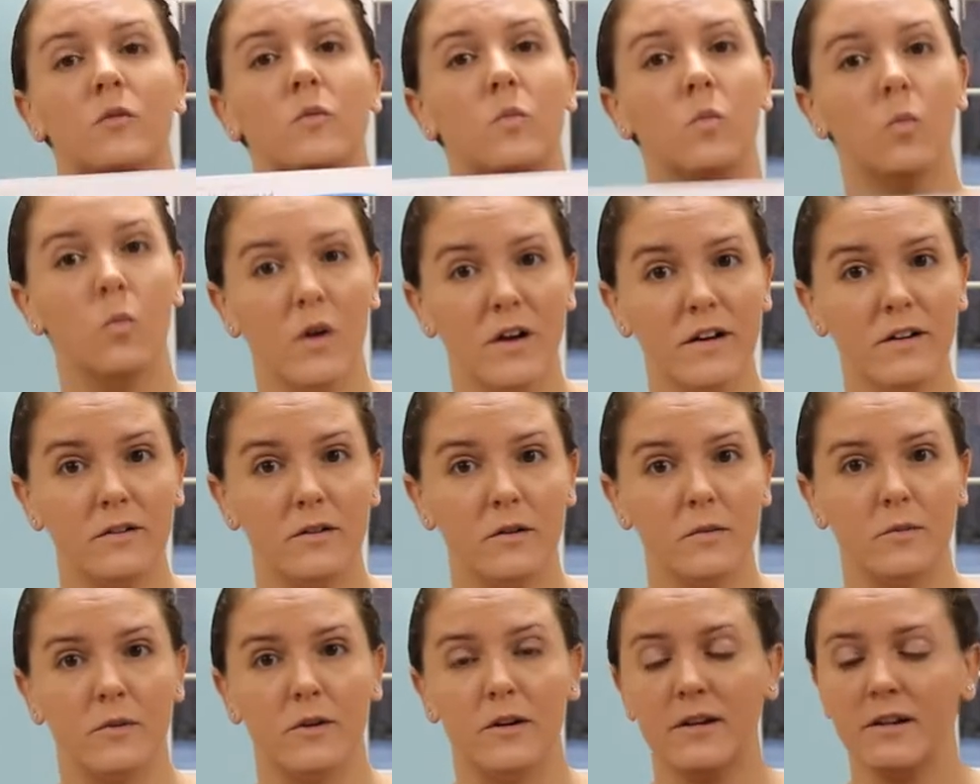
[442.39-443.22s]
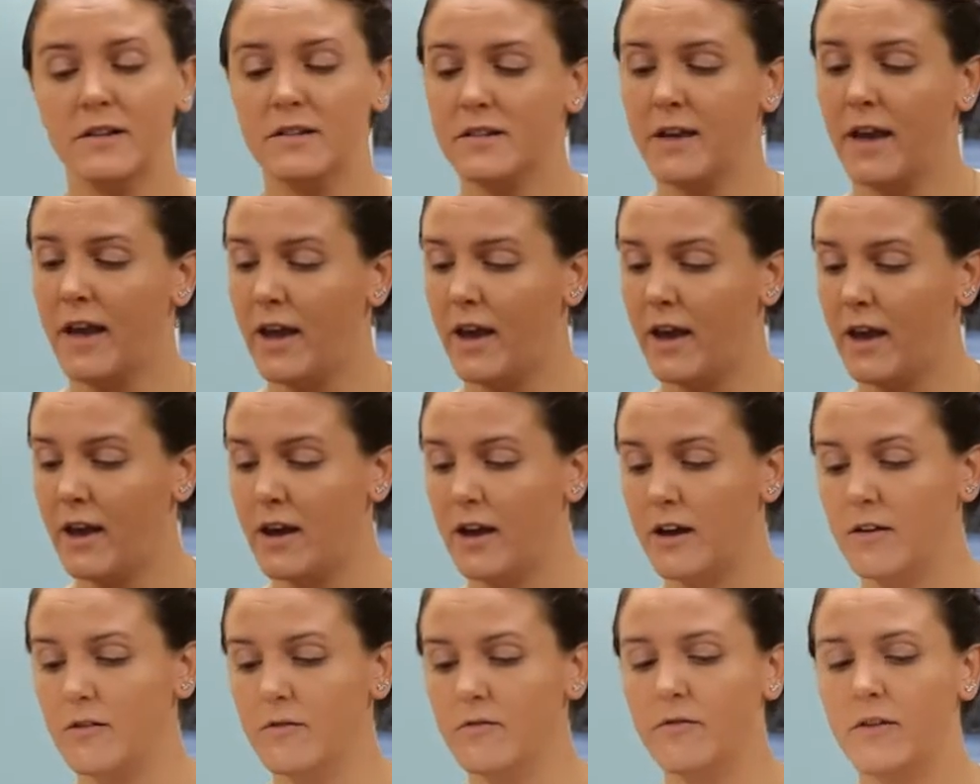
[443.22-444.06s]
Wonder Books
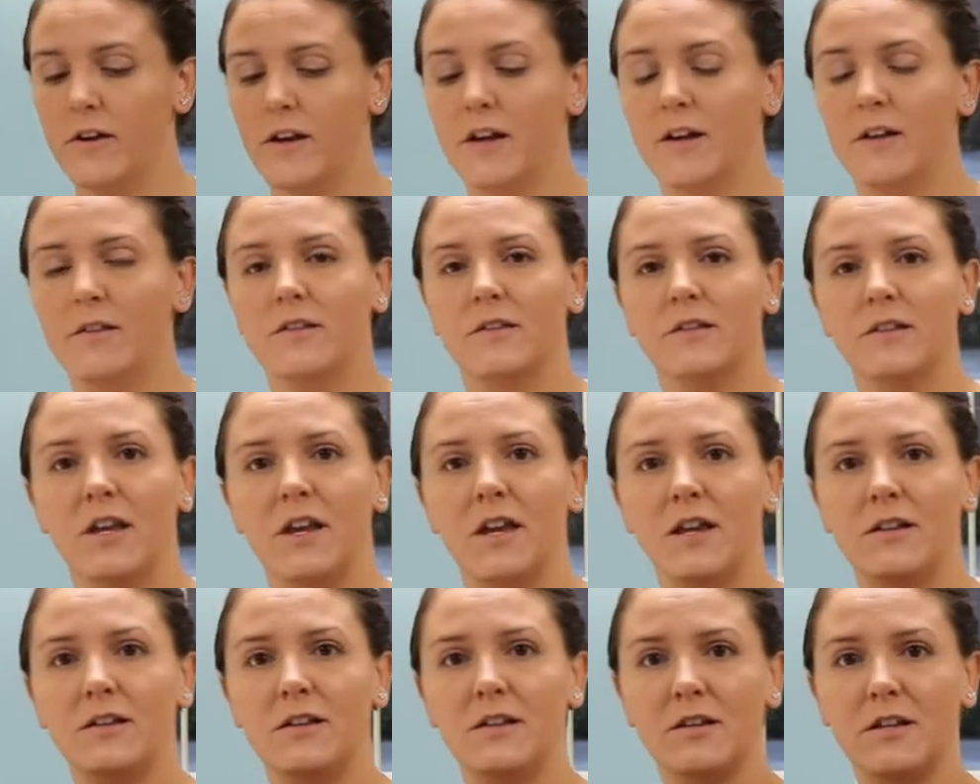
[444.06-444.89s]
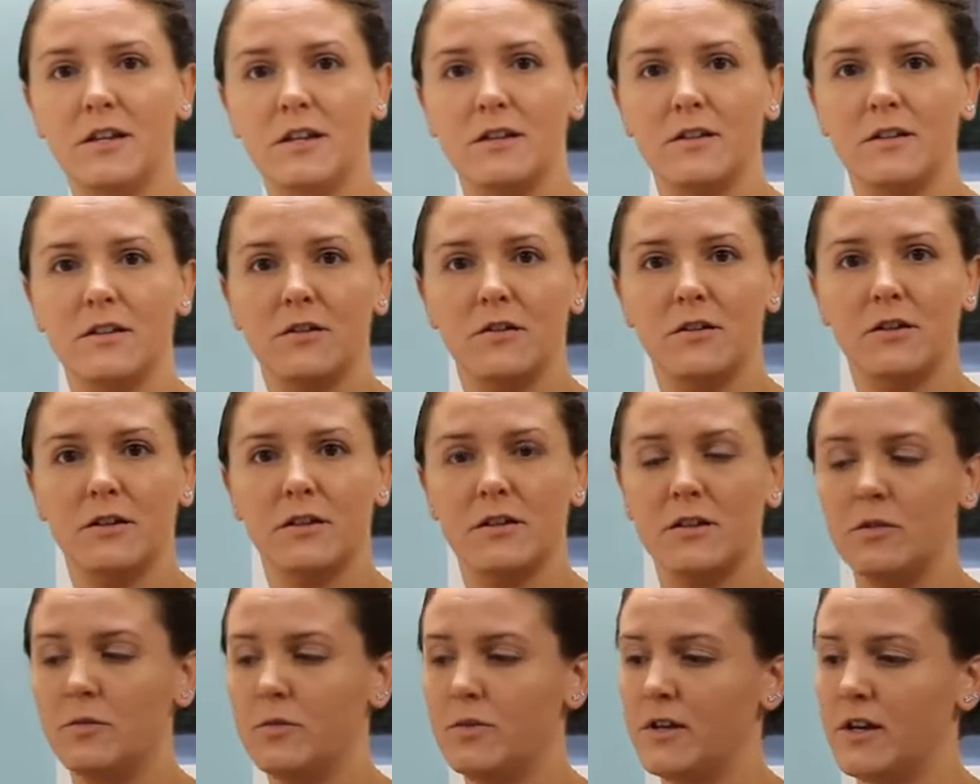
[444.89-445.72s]
have this handy dandy
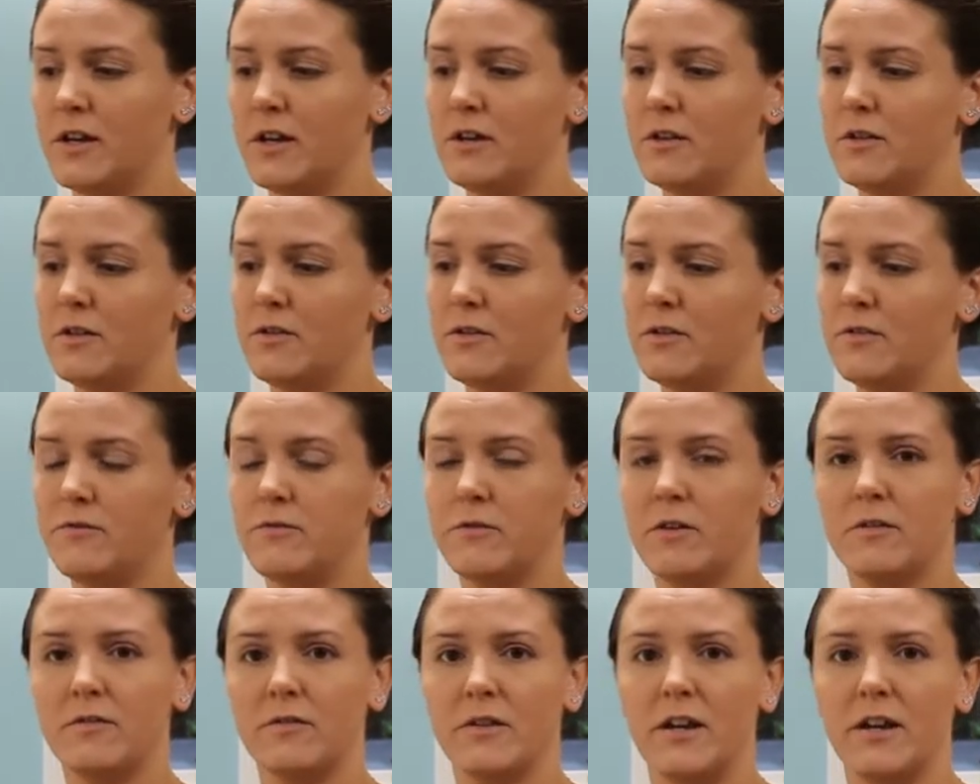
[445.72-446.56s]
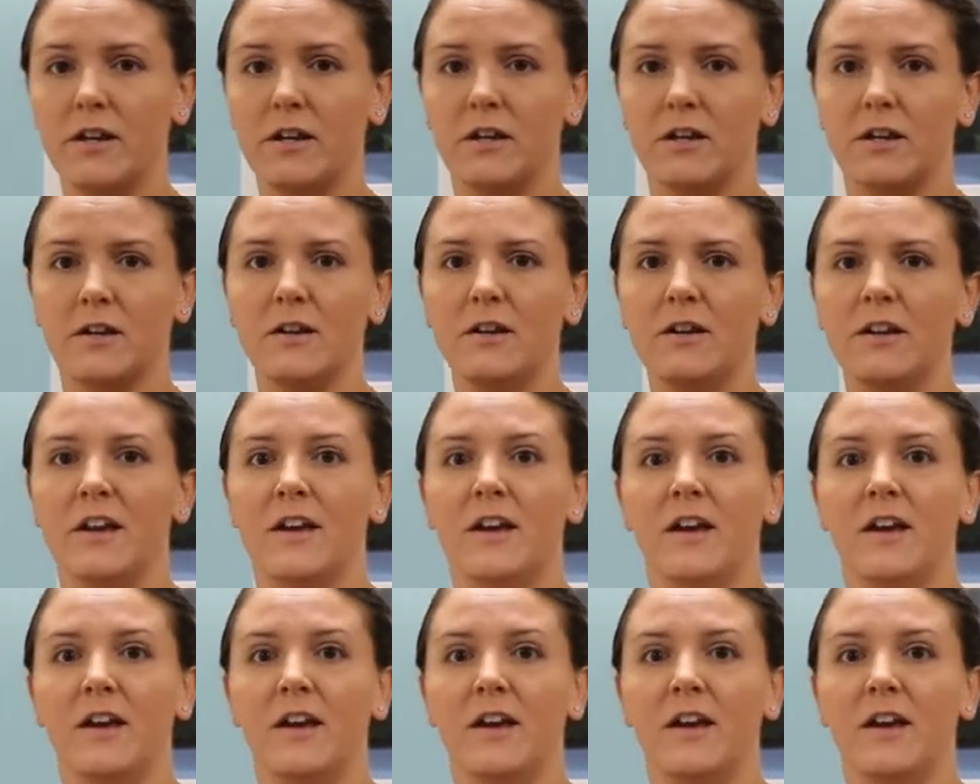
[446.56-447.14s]
audio player in the front right here,